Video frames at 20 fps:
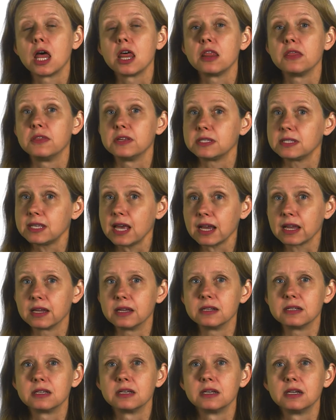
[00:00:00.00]
The
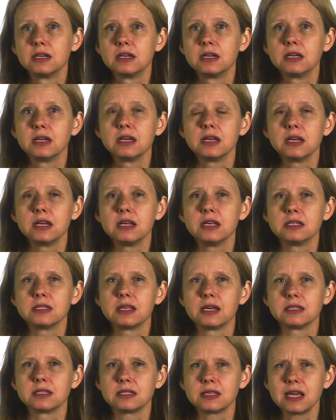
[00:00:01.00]
second is
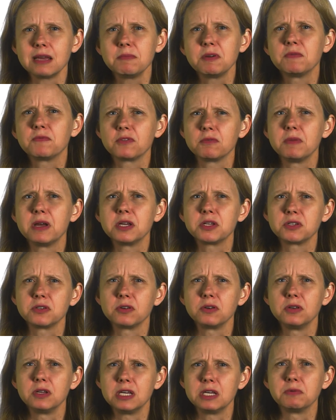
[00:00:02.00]
that same informational
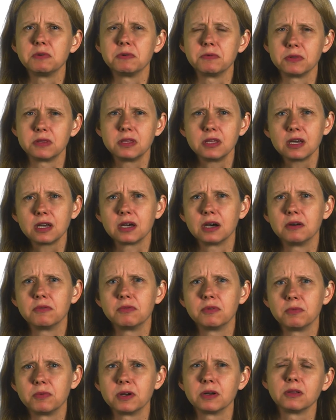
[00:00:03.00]
need we would think of
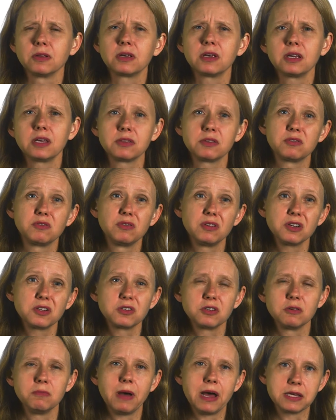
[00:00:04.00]
when we are looking at the
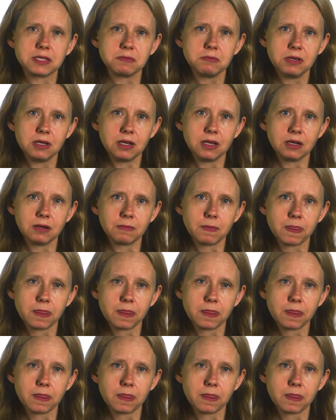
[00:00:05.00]
traditional mass media.